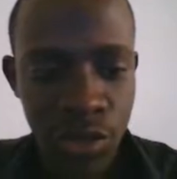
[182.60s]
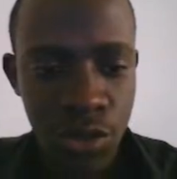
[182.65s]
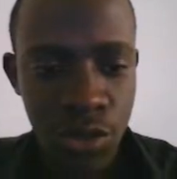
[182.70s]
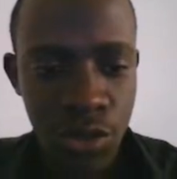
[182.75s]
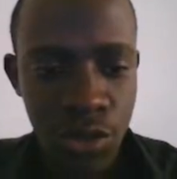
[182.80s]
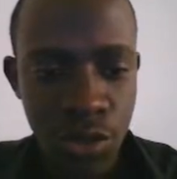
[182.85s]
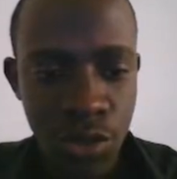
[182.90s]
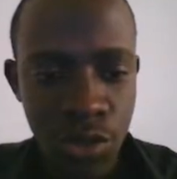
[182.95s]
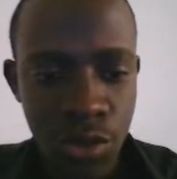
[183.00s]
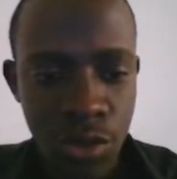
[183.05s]

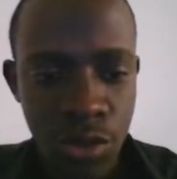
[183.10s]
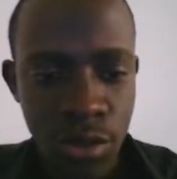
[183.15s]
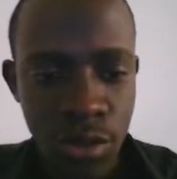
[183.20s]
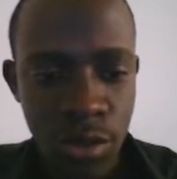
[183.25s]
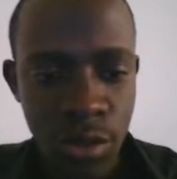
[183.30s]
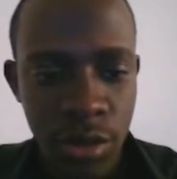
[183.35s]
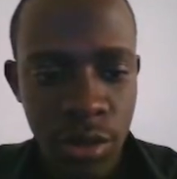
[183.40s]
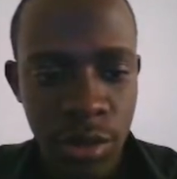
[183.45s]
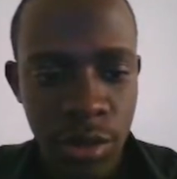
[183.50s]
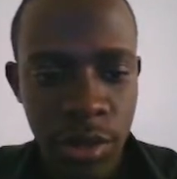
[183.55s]
to
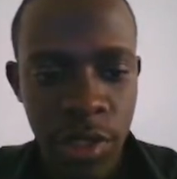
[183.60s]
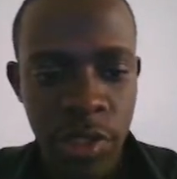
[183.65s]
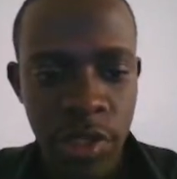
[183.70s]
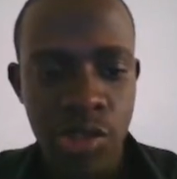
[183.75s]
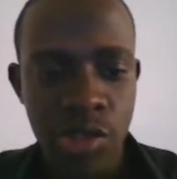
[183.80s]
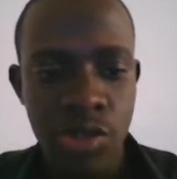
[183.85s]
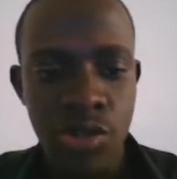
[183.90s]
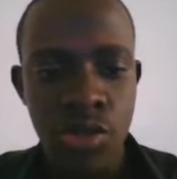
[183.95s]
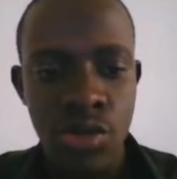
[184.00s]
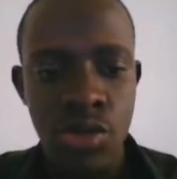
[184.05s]

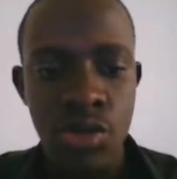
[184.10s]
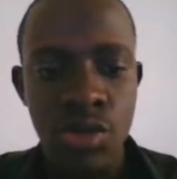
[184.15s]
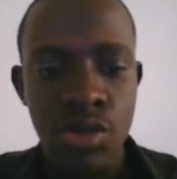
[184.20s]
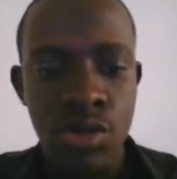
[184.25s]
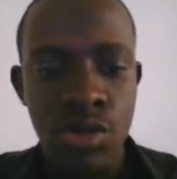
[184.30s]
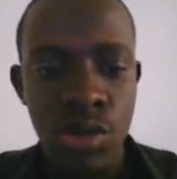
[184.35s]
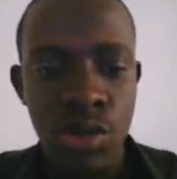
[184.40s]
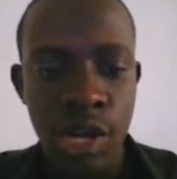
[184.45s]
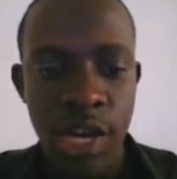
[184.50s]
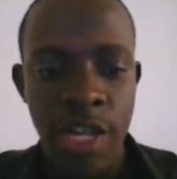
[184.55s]

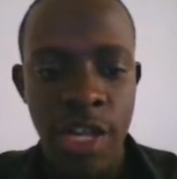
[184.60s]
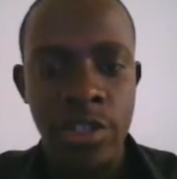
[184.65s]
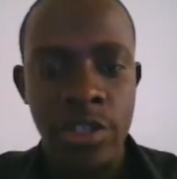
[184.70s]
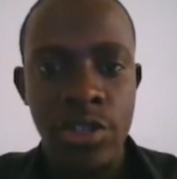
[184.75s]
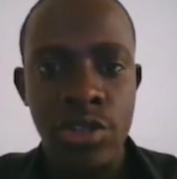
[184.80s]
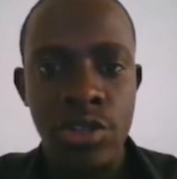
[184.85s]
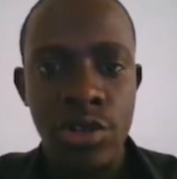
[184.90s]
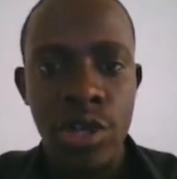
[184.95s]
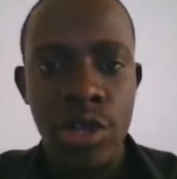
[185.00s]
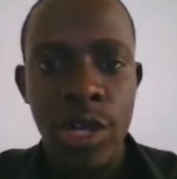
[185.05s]
install
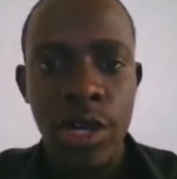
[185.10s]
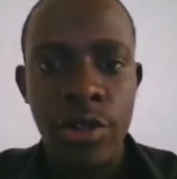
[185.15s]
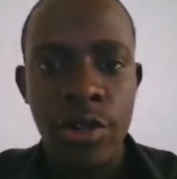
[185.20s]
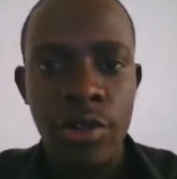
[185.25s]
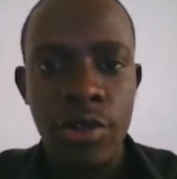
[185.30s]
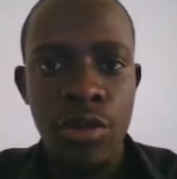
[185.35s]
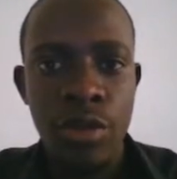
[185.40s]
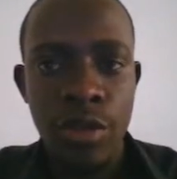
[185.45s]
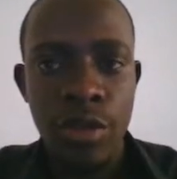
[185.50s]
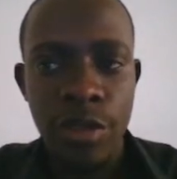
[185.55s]
React
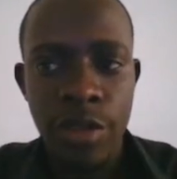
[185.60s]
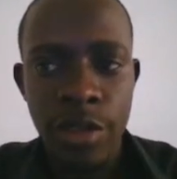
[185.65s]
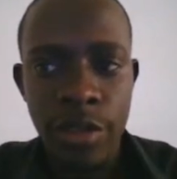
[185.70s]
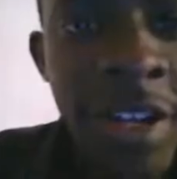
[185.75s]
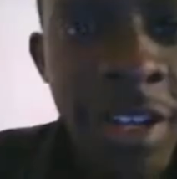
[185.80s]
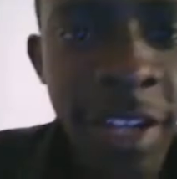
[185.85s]
Token Auth.